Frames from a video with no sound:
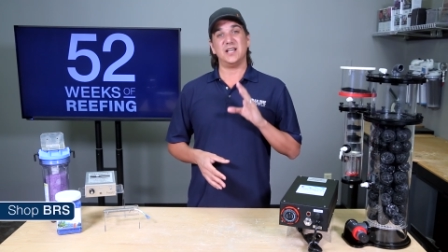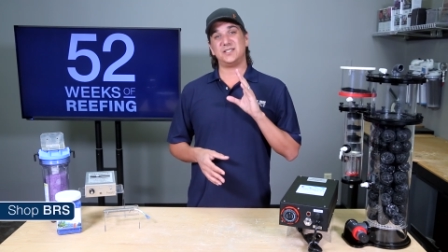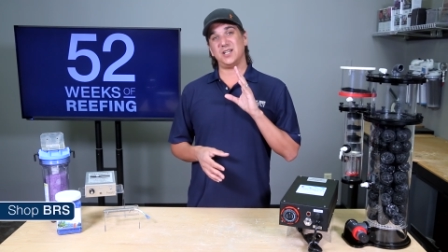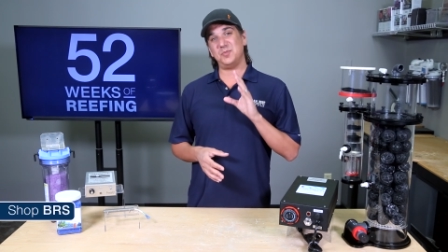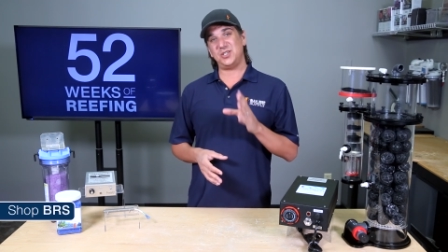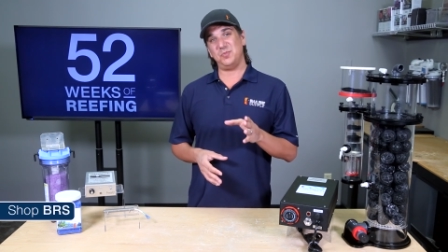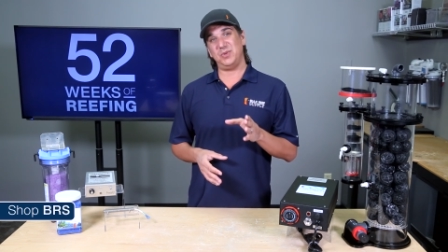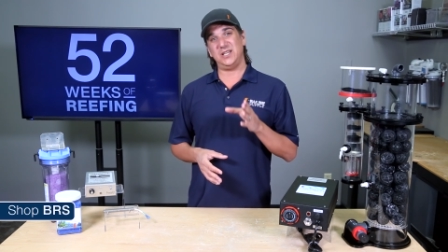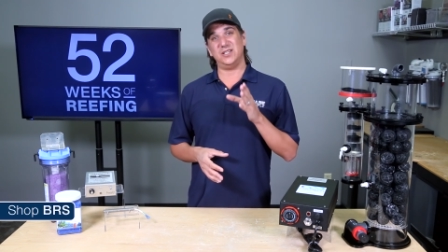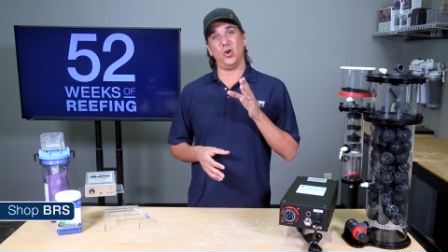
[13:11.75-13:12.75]
assumption
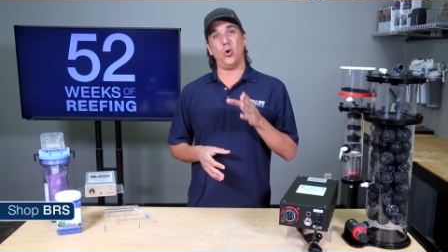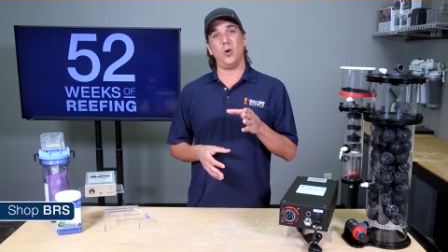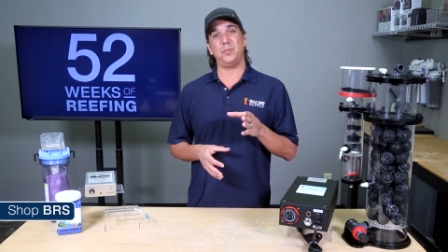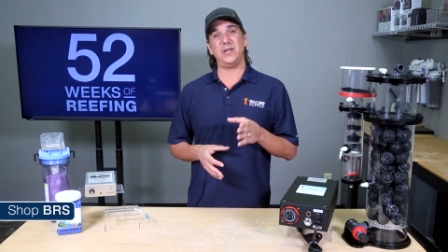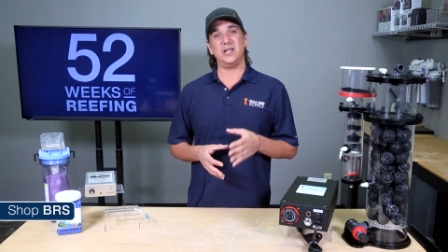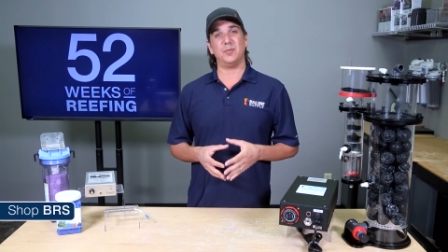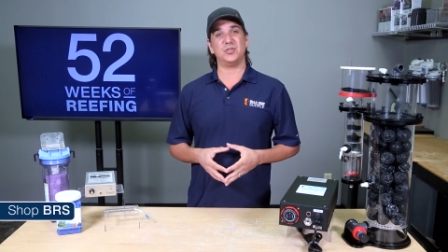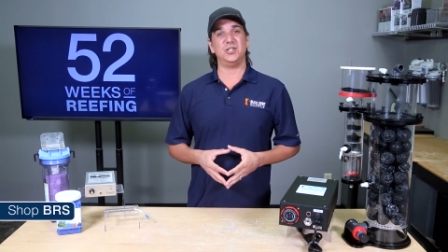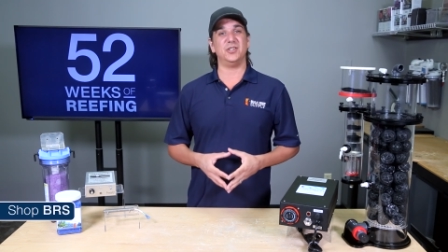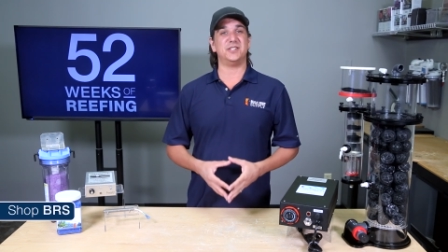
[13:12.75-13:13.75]
being that ORP
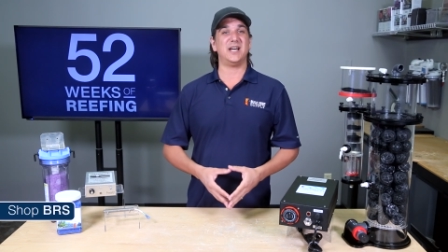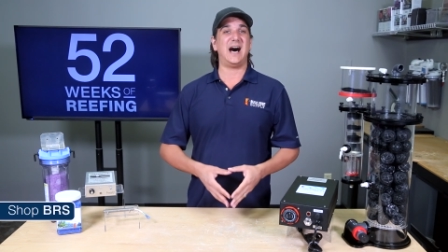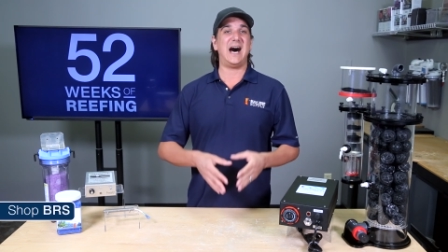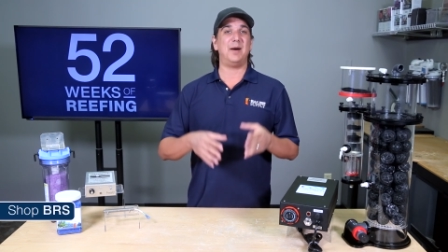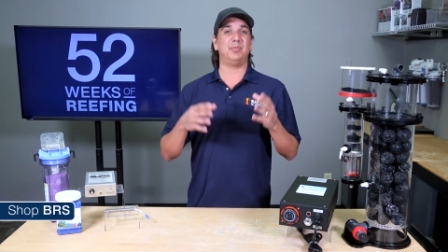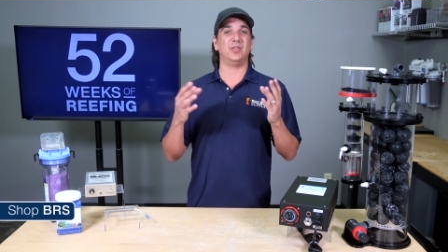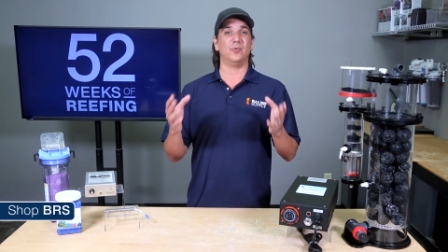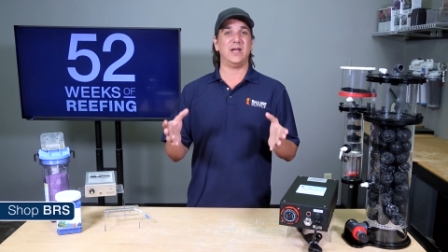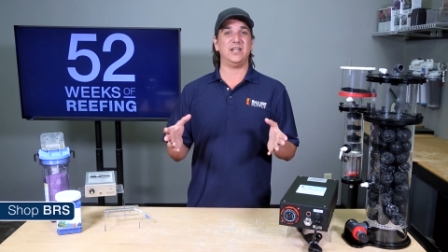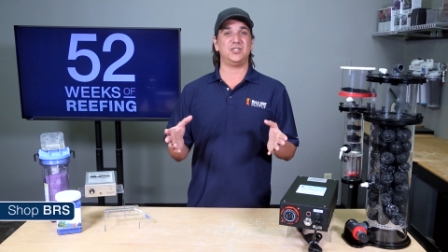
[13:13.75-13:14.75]
numbers near the top of the
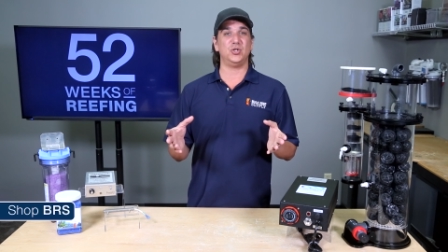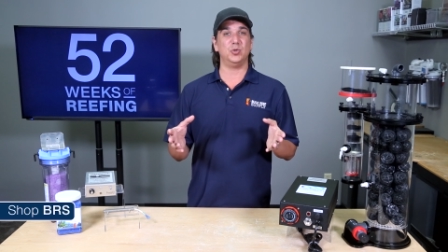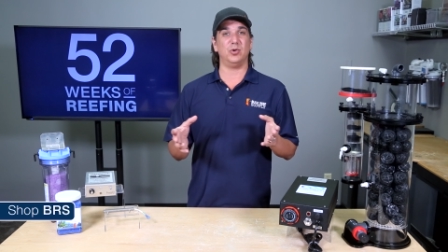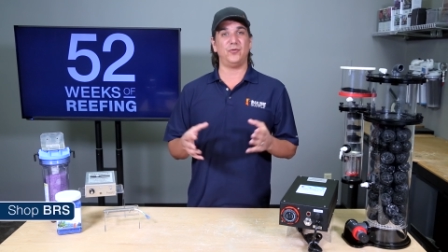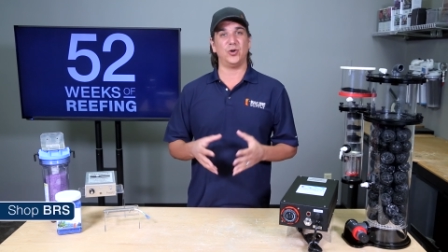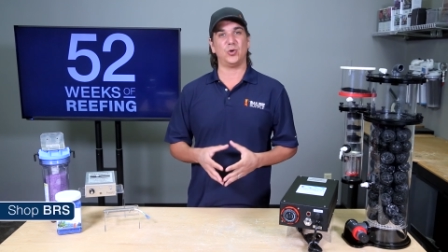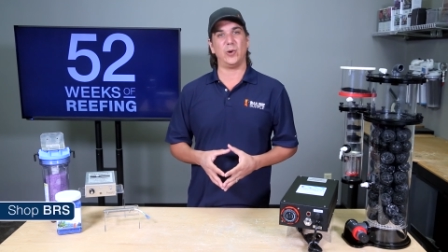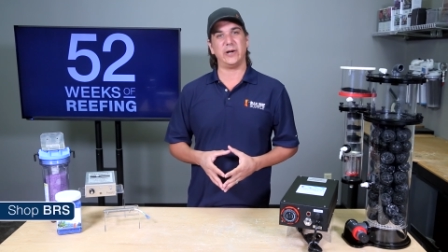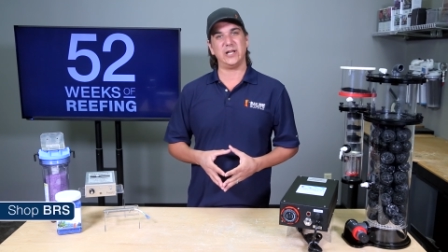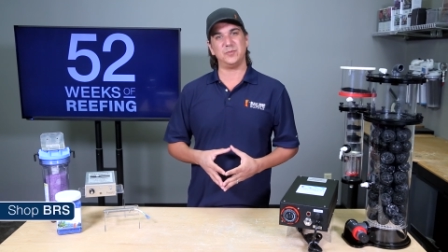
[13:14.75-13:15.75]
range suitable for
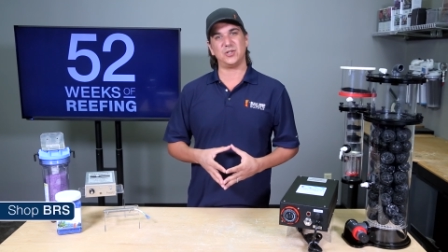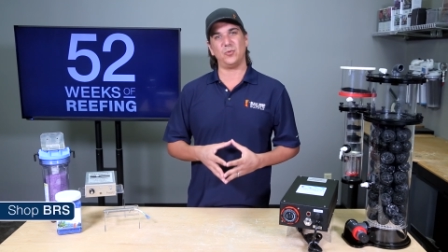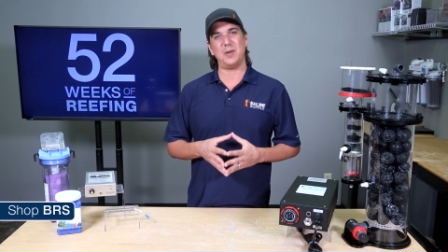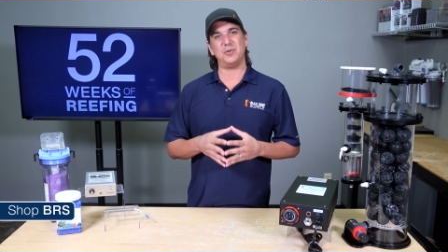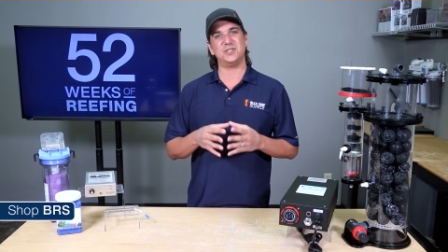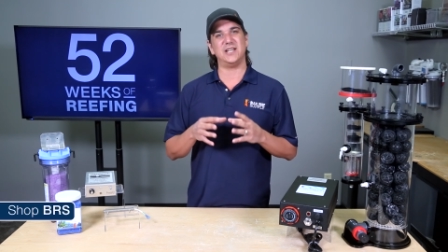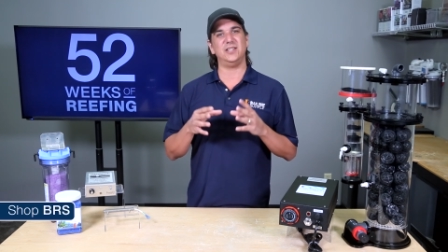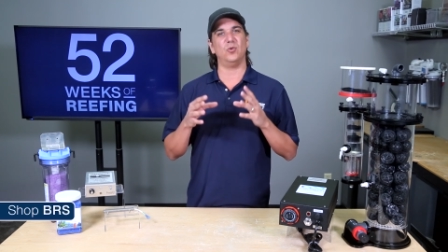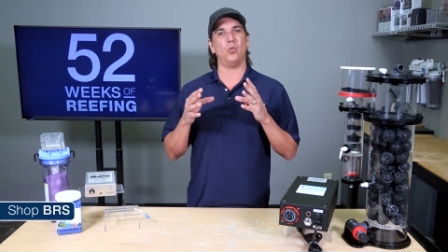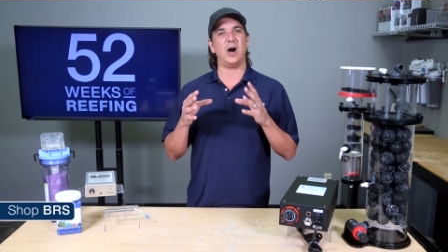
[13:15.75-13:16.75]
aquariums are
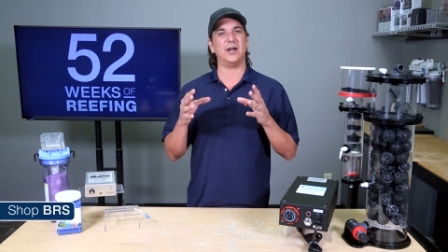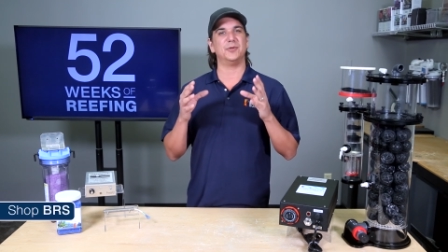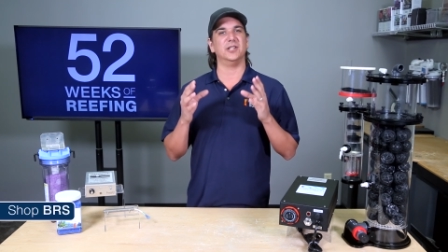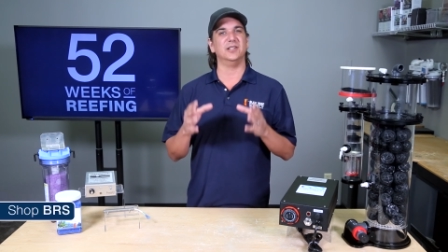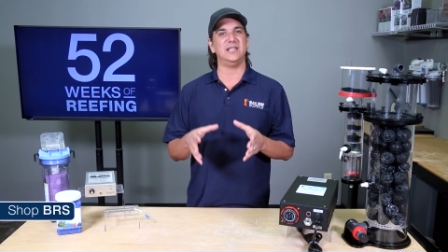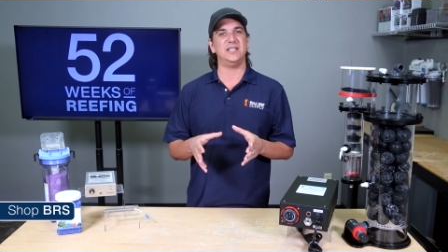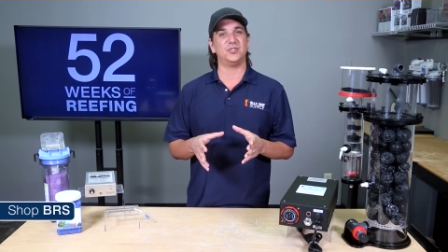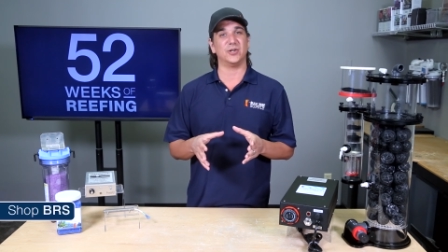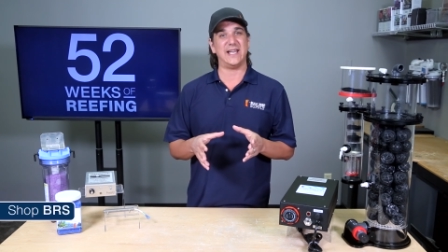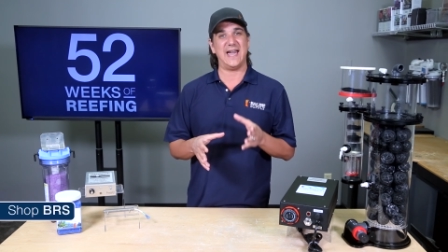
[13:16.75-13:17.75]
representing the water with the
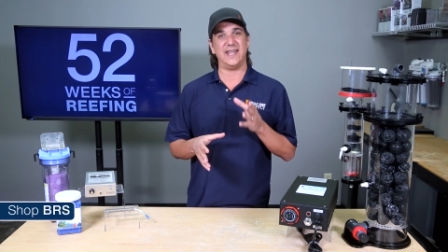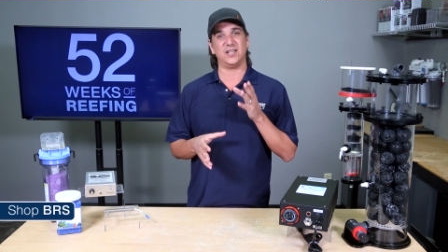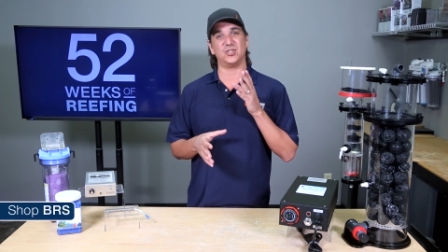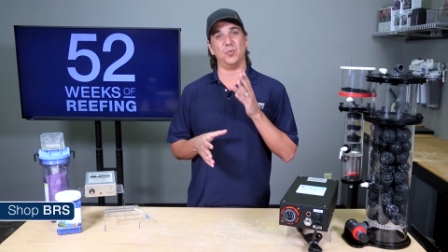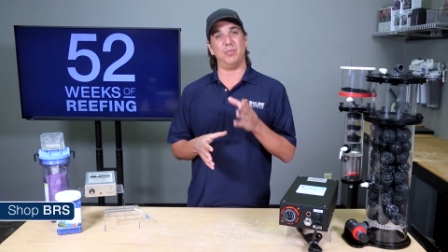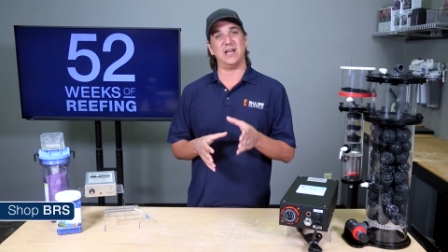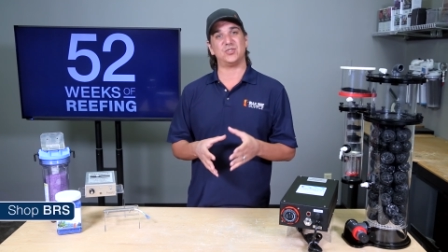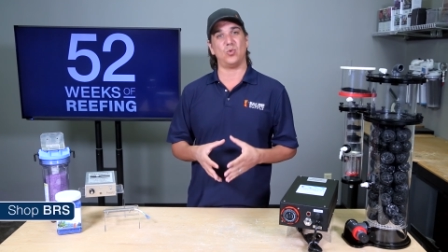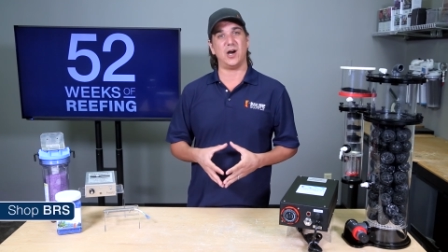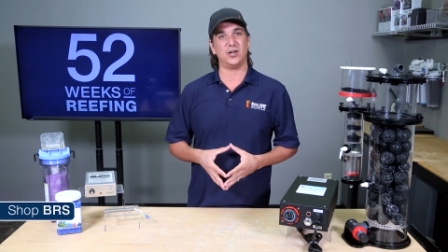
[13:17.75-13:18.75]
least organics or
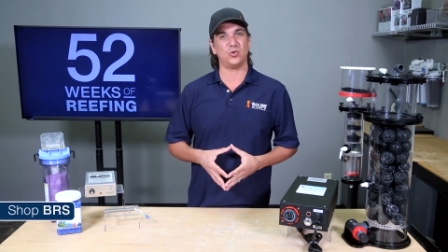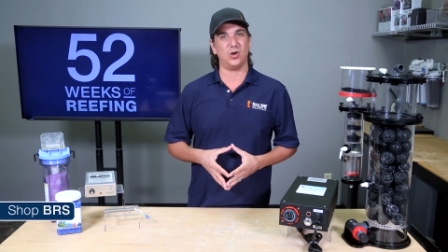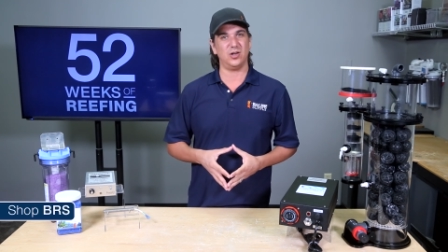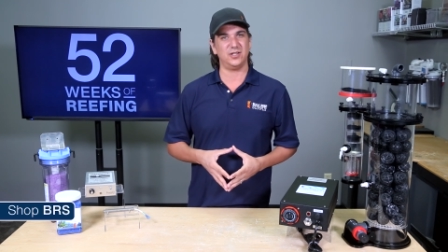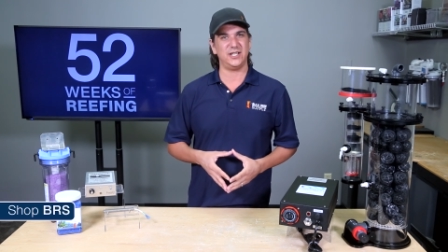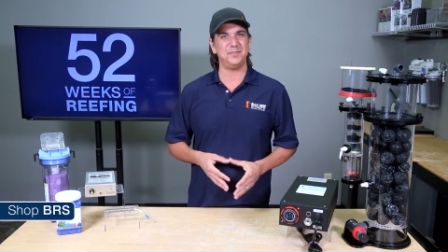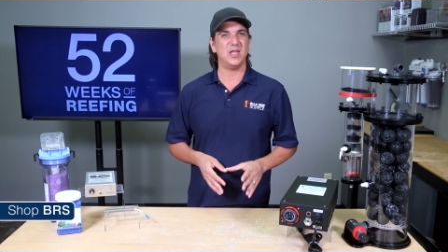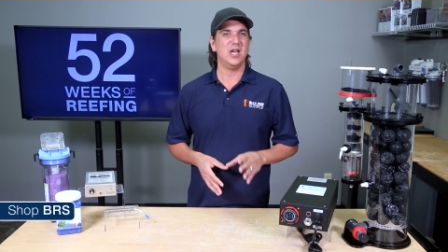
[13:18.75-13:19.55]
best water quality.